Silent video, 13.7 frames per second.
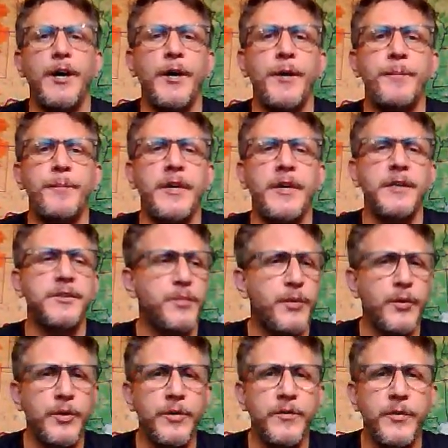get support
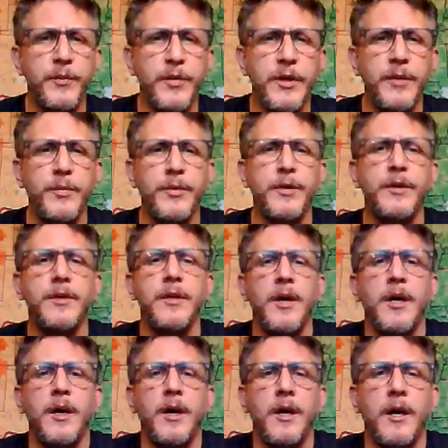from people.
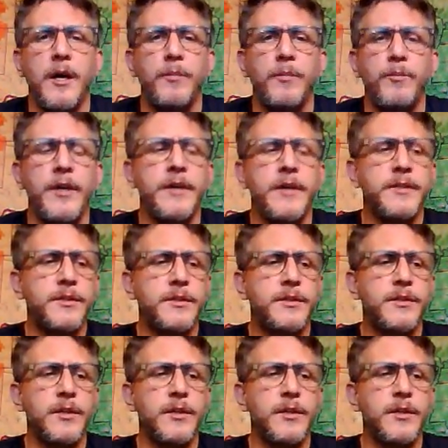It's a